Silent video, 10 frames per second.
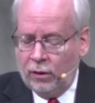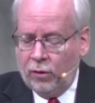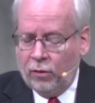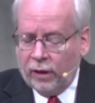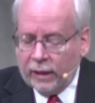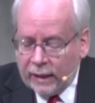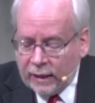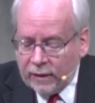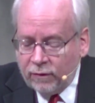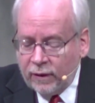or
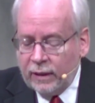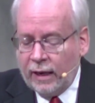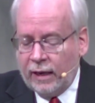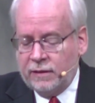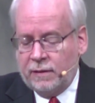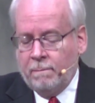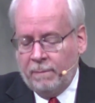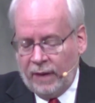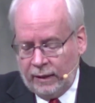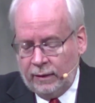even as a
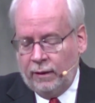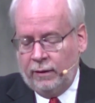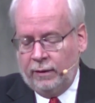meddler.